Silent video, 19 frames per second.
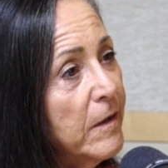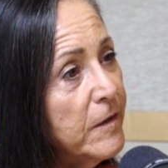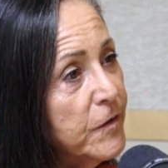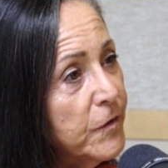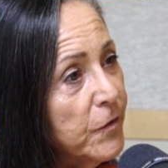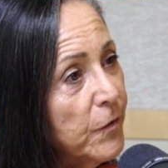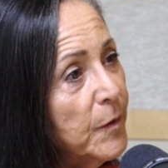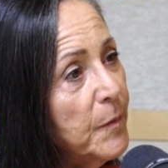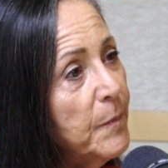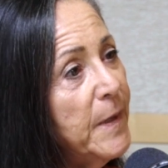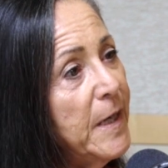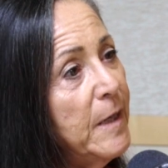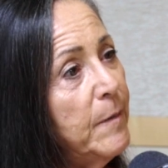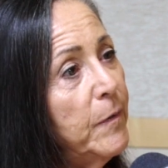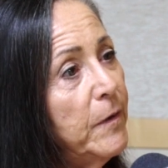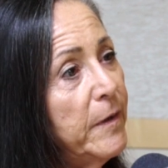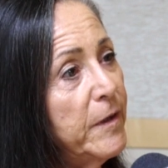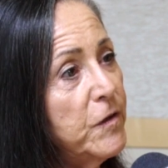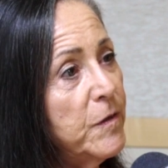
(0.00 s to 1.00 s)
certain
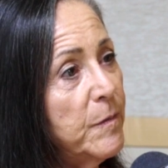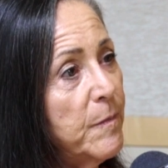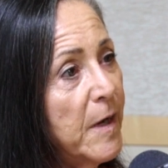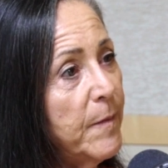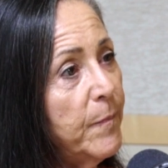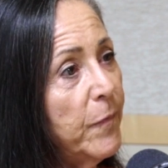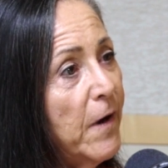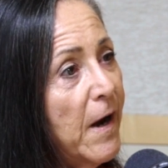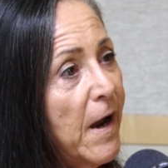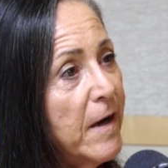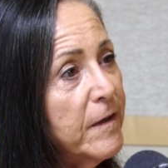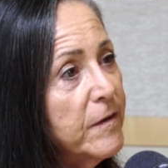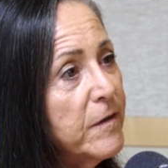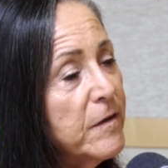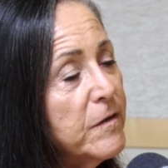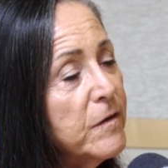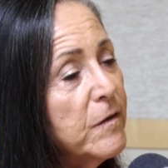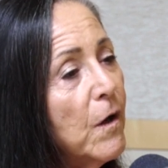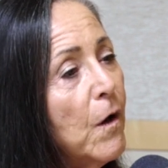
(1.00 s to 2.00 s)
people into my
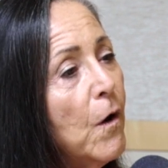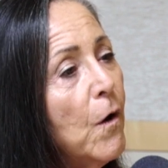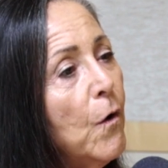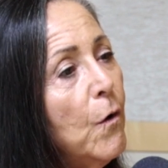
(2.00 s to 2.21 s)
practice